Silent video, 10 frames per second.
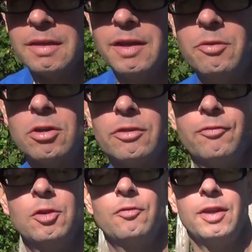There were a
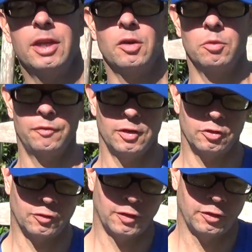few video
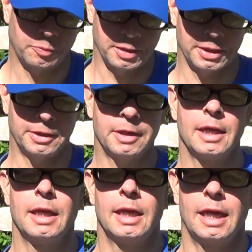reviews for this beer,
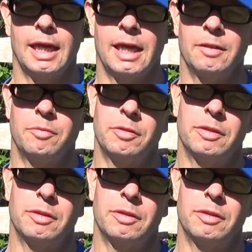and